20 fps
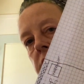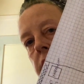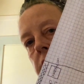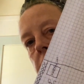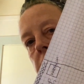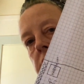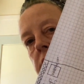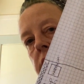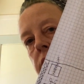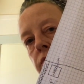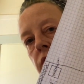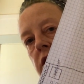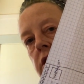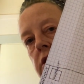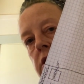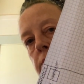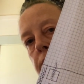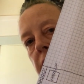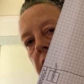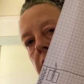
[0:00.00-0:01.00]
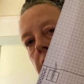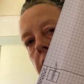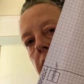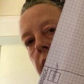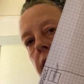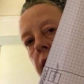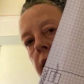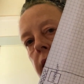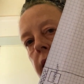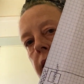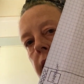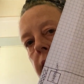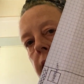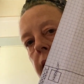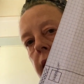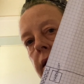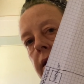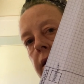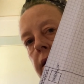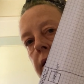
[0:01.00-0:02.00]
in this raised bed
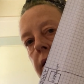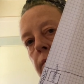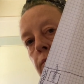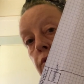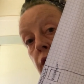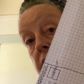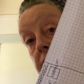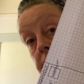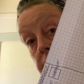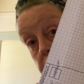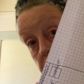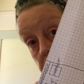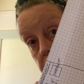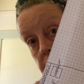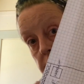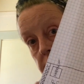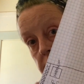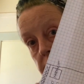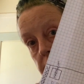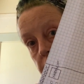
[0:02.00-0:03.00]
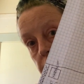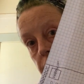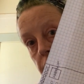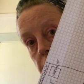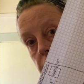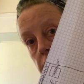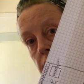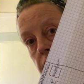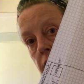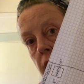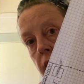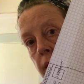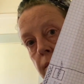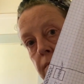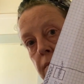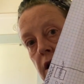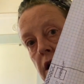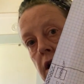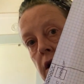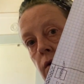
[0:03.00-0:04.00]
and brassicas here.
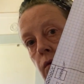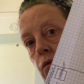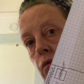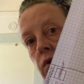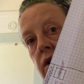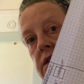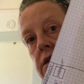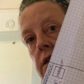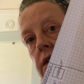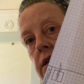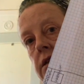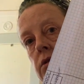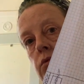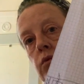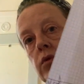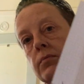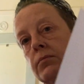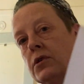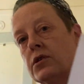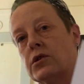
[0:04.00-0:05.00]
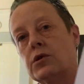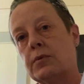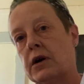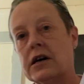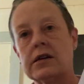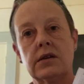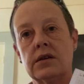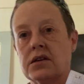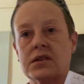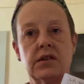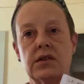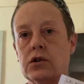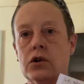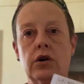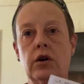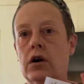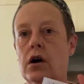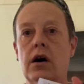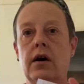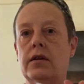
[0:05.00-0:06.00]
But once it gets warm, those brassicas
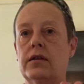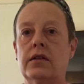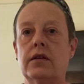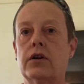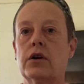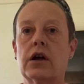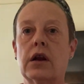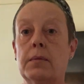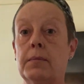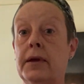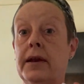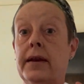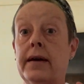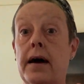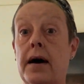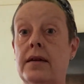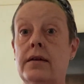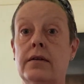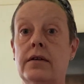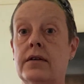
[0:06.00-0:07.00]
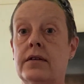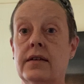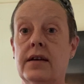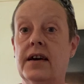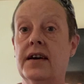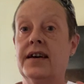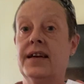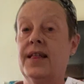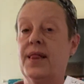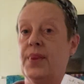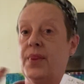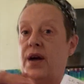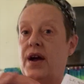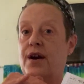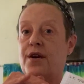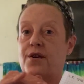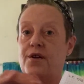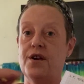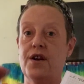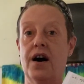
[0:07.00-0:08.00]
they're gonna be done. They
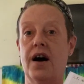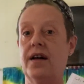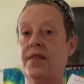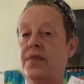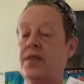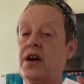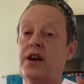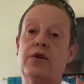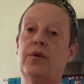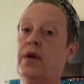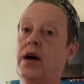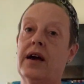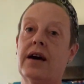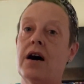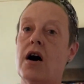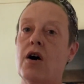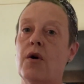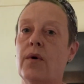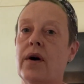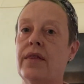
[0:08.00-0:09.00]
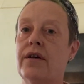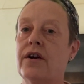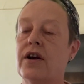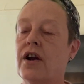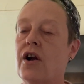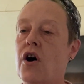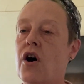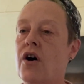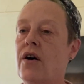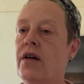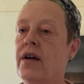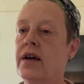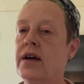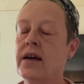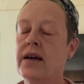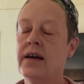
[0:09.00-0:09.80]
don't like hot weather at all.